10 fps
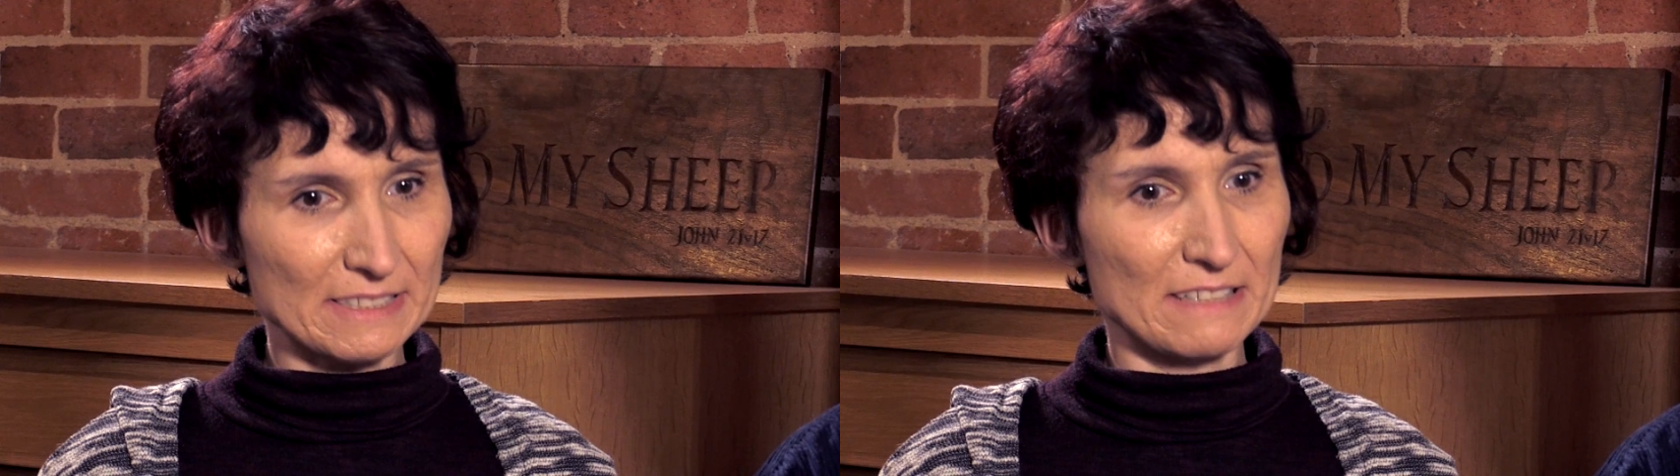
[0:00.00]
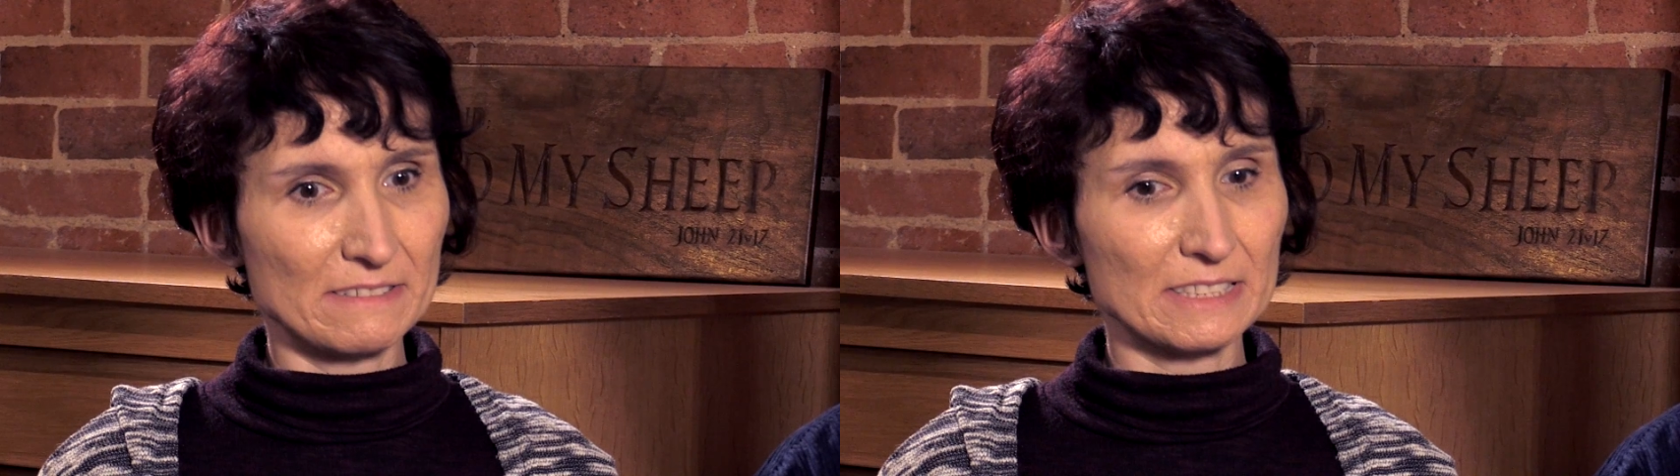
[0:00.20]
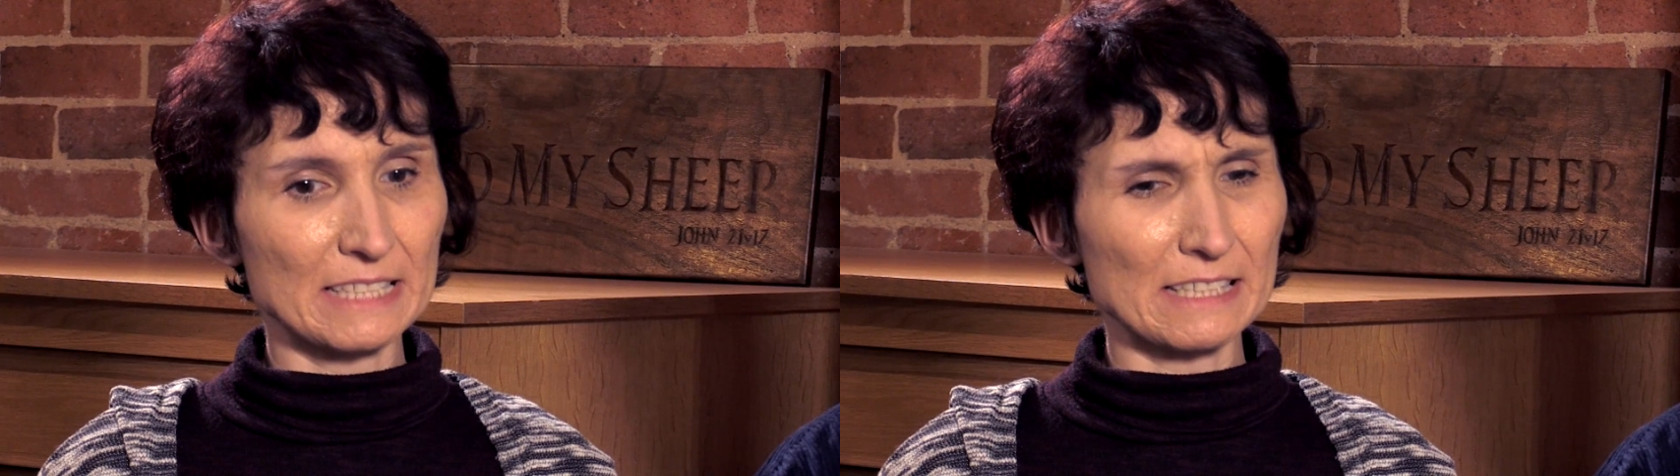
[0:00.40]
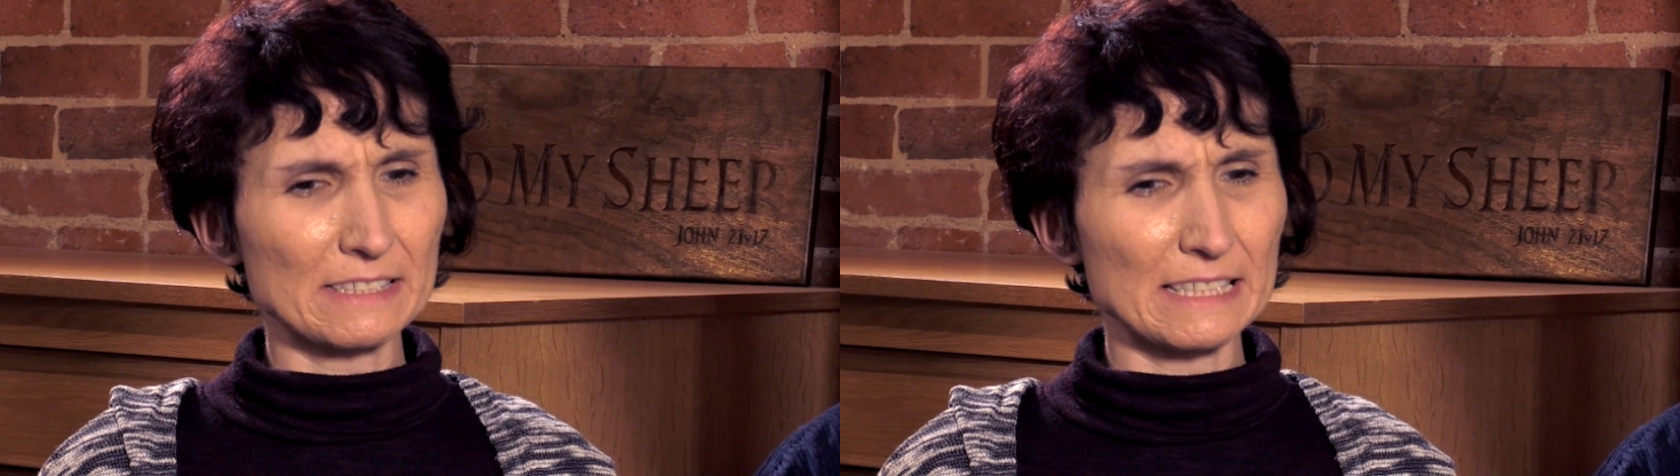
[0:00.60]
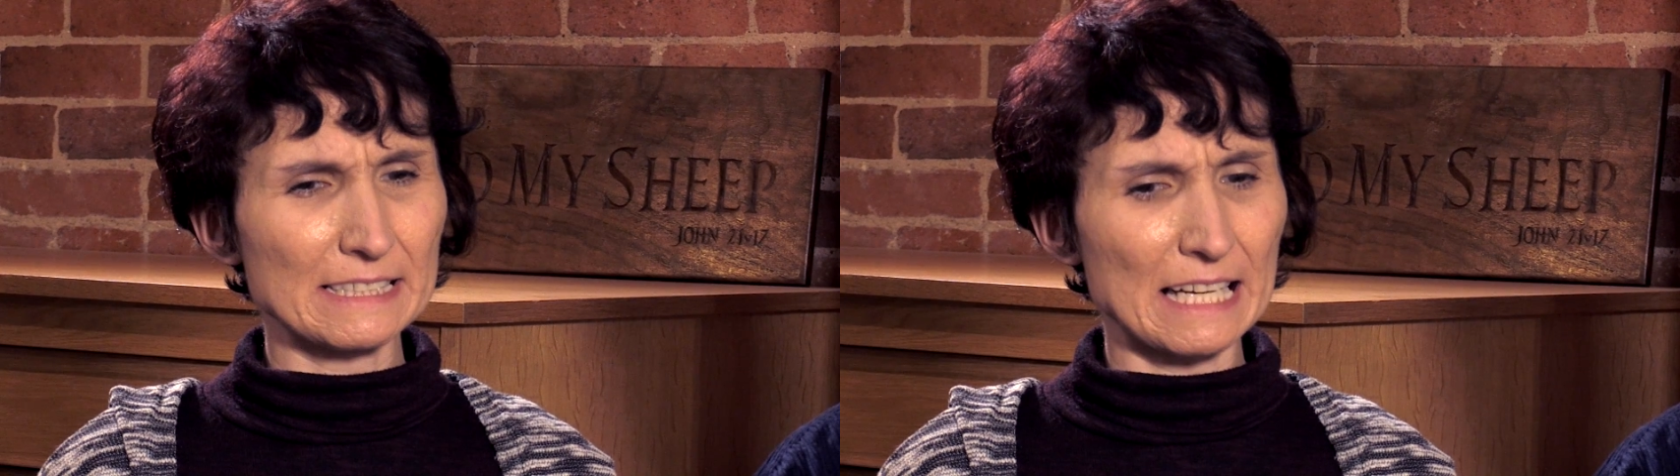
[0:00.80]
down, and
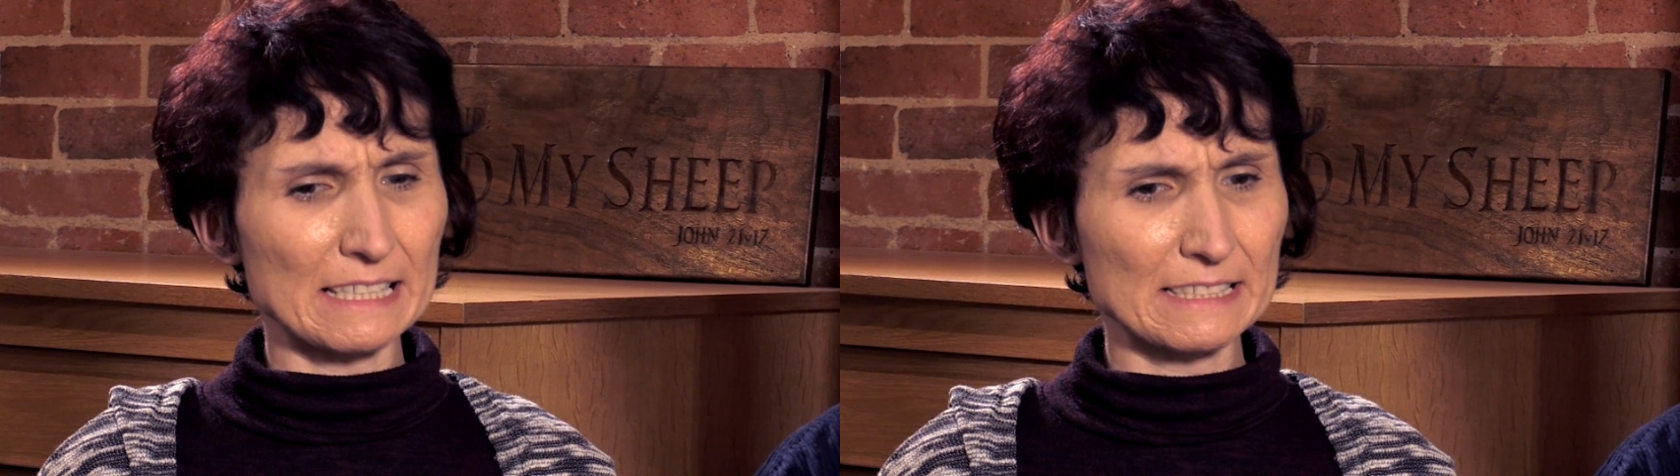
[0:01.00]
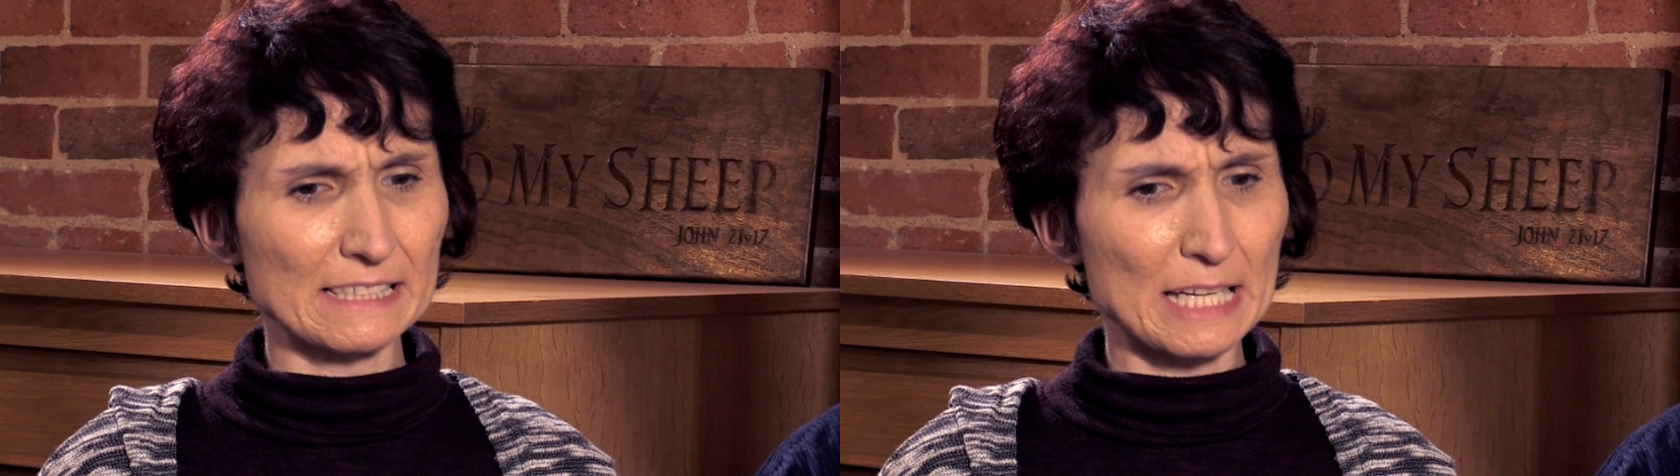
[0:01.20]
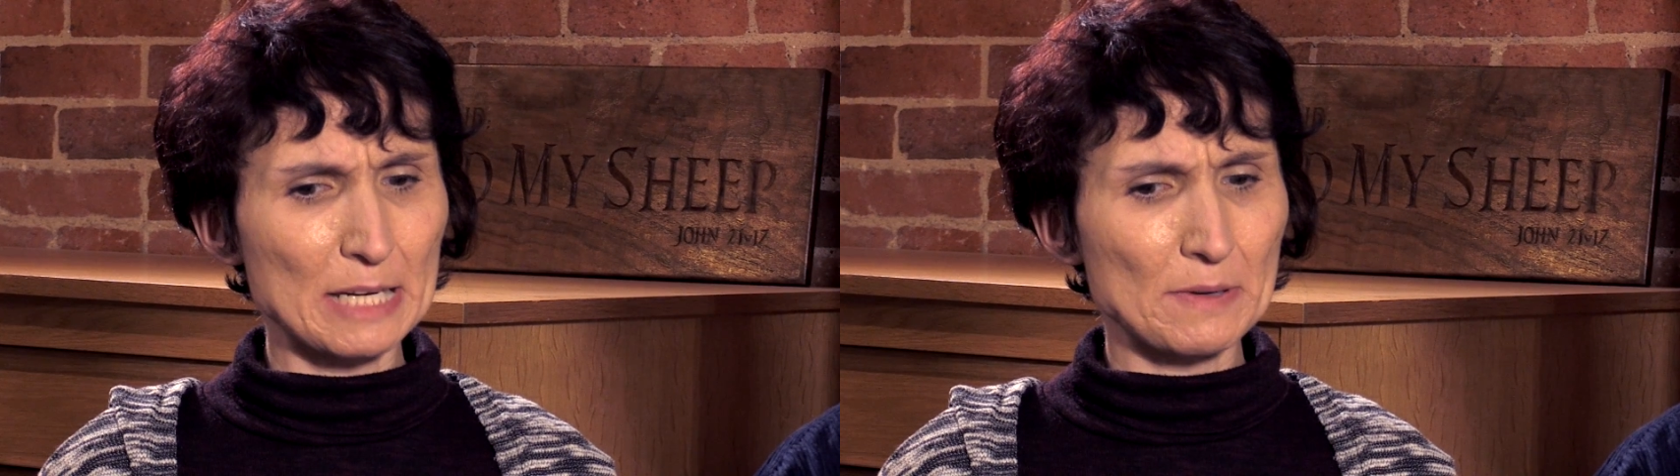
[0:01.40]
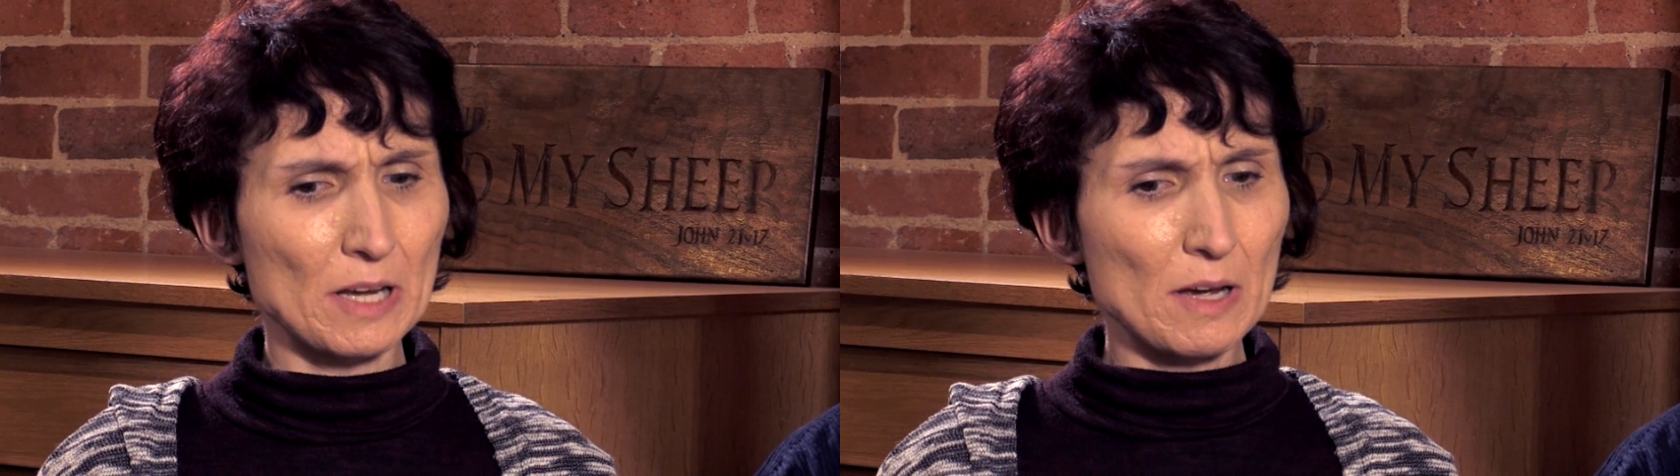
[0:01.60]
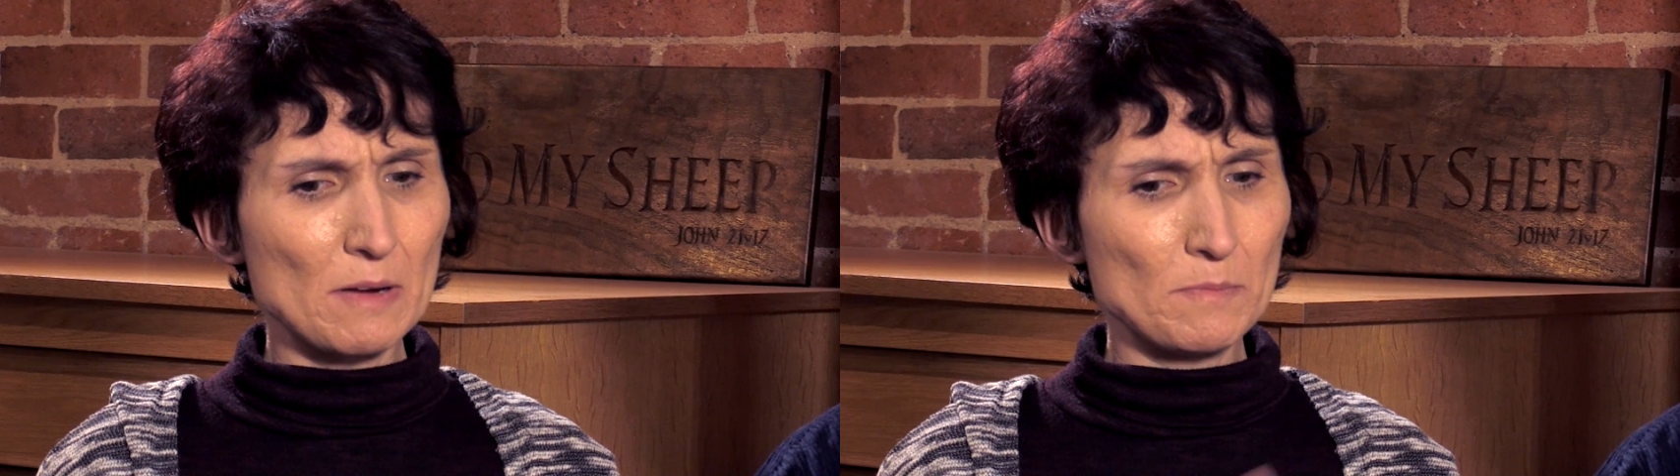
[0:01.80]
they see